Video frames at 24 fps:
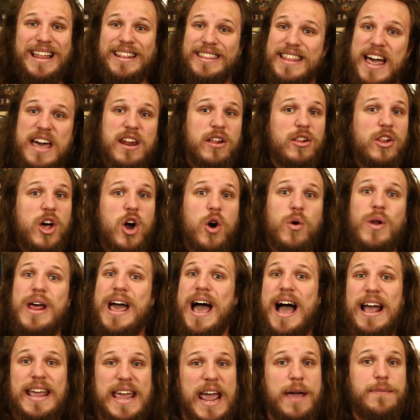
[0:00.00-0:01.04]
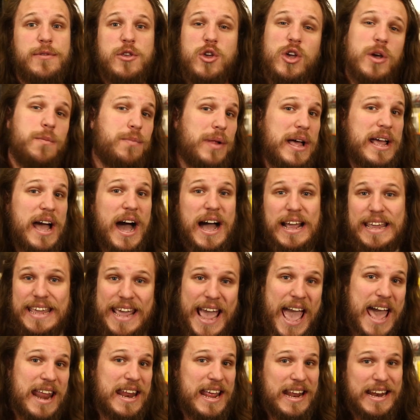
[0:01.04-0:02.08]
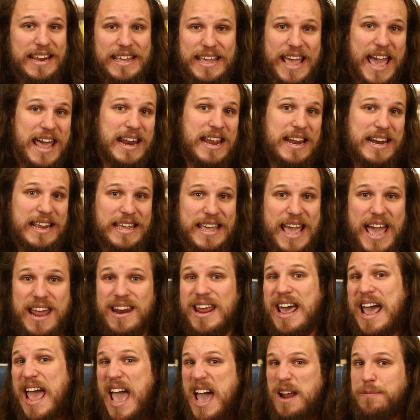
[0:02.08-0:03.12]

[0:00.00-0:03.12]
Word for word: let alone a game that you can play again and again and again.